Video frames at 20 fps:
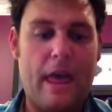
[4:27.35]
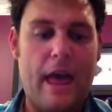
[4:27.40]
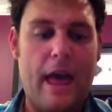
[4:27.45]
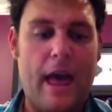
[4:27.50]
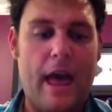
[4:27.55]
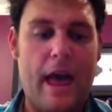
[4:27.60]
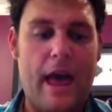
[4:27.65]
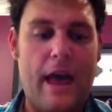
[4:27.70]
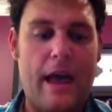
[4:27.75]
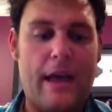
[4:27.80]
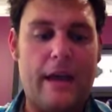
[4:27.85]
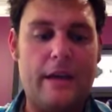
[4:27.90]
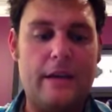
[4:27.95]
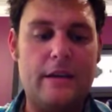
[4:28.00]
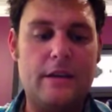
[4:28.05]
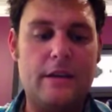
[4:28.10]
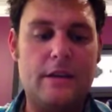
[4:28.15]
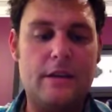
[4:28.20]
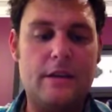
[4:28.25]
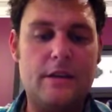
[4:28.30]

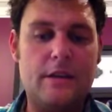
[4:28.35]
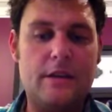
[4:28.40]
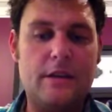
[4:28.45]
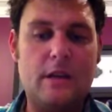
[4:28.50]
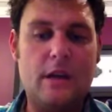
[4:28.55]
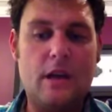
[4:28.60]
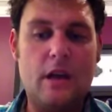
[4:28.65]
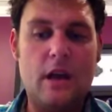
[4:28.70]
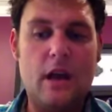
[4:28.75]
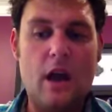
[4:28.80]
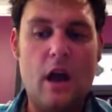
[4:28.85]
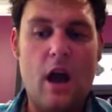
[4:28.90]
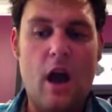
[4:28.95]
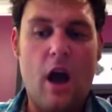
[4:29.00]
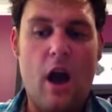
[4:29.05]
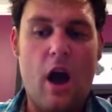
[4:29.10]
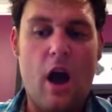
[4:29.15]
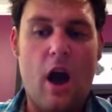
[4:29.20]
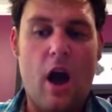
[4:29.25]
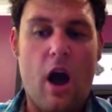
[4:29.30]
And
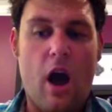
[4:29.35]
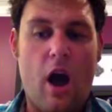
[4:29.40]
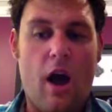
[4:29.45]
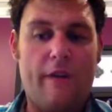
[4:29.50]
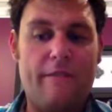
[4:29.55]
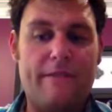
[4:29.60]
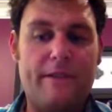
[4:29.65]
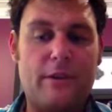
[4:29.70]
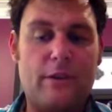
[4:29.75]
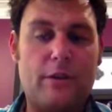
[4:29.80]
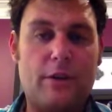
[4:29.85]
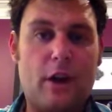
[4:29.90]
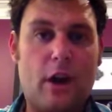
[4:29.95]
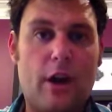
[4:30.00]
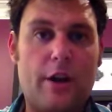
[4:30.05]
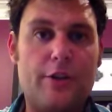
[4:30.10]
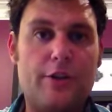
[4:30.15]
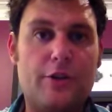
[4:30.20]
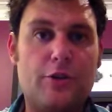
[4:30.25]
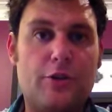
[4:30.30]
I feel that
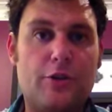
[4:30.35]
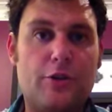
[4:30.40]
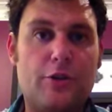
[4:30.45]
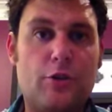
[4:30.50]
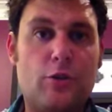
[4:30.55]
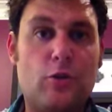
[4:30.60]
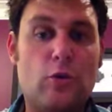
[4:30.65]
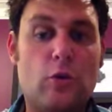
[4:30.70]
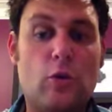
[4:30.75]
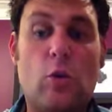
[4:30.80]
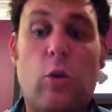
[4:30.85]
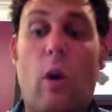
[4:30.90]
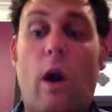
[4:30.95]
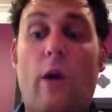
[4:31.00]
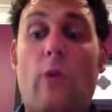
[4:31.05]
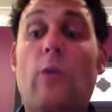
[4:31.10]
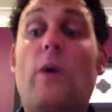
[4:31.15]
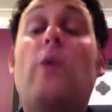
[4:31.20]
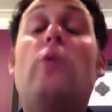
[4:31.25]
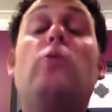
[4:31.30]
I do
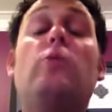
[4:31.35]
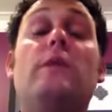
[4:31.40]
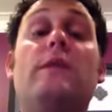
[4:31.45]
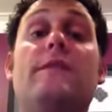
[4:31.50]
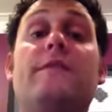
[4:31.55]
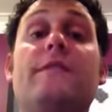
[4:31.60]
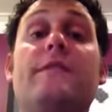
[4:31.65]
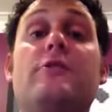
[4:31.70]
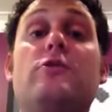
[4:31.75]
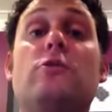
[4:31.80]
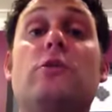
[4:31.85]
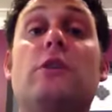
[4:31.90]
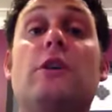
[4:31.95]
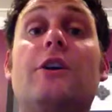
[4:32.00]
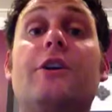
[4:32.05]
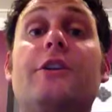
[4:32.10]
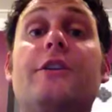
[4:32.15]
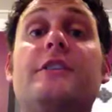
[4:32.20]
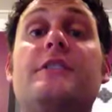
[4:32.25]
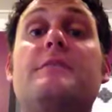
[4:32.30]
quite well with the visual
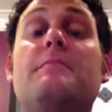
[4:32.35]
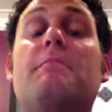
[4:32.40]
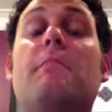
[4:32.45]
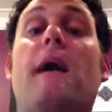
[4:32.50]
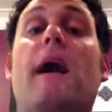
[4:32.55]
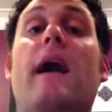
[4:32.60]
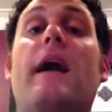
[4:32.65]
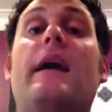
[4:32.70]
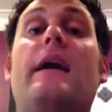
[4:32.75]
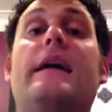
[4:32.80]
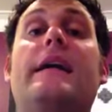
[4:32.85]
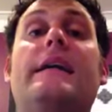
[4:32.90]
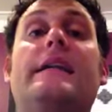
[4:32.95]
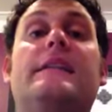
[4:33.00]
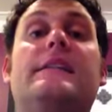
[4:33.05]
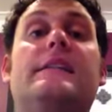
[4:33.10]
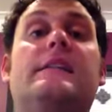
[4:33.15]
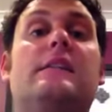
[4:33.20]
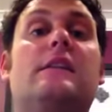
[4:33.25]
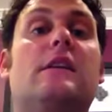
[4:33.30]
learners, but
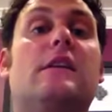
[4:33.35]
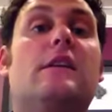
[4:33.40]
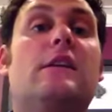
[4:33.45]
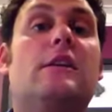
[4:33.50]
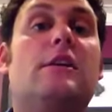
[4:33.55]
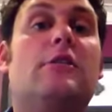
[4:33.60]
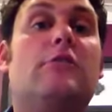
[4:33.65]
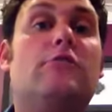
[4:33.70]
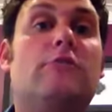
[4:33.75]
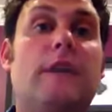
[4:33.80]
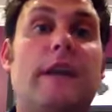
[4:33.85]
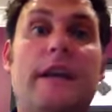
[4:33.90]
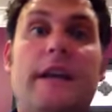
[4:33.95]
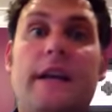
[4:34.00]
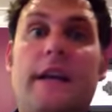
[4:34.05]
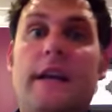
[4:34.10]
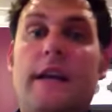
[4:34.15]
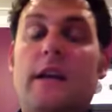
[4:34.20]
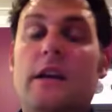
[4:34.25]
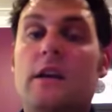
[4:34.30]
it's the
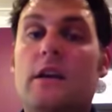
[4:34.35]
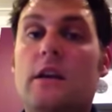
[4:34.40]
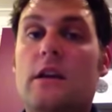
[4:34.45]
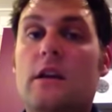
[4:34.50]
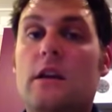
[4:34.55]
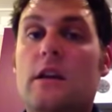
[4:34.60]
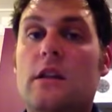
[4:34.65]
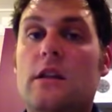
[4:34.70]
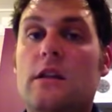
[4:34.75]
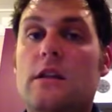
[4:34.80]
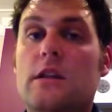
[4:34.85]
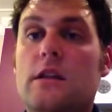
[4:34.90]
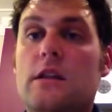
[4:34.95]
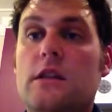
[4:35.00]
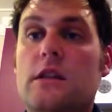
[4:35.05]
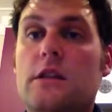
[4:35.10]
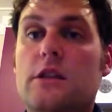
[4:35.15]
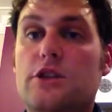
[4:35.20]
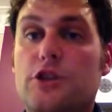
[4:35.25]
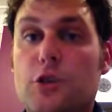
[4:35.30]
reading,
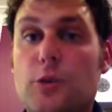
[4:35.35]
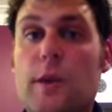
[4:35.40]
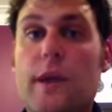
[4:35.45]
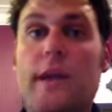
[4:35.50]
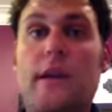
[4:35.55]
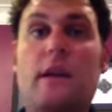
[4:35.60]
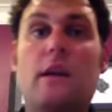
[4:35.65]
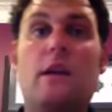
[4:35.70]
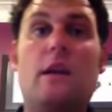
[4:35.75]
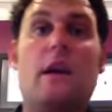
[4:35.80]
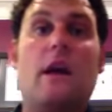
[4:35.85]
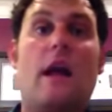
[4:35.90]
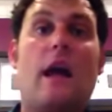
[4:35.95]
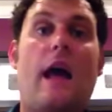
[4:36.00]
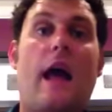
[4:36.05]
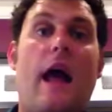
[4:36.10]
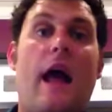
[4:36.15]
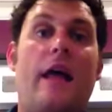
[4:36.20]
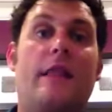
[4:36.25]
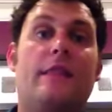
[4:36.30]
the doing,
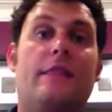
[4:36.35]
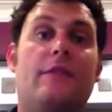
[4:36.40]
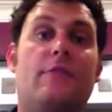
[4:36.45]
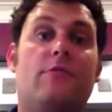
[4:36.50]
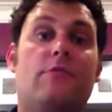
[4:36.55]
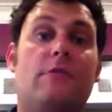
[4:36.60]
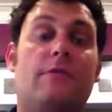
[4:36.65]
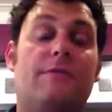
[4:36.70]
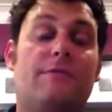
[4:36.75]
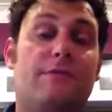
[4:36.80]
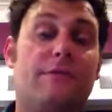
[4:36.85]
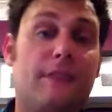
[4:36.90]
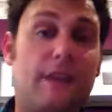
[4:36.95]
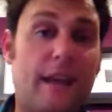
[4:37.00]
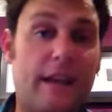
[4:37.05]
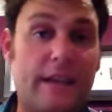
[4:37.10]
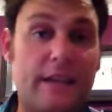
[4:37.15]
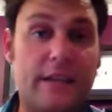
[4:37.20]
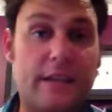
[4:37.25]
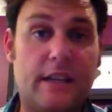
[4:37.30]
and the
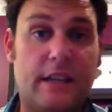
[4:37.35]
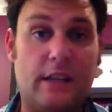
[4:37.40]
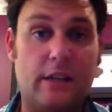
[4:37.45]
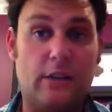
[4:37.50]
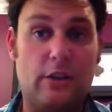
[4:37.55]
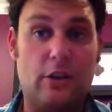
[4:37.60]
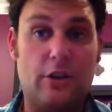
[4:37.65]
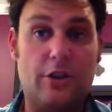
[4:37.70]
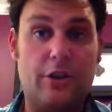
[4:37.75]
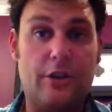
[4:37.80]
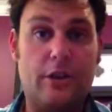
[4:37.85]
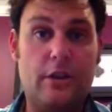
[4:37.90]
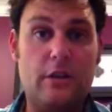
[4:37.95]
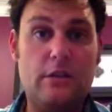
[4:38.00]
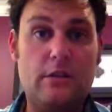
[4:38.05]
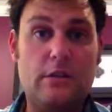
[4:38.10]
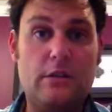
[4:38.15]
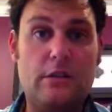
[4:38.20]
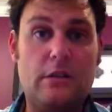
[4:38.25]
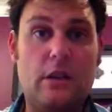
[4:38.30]
reflecting
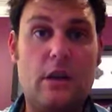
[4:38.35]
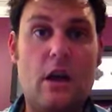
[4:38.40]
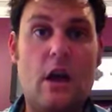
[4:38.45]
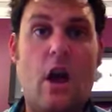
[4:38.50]
learners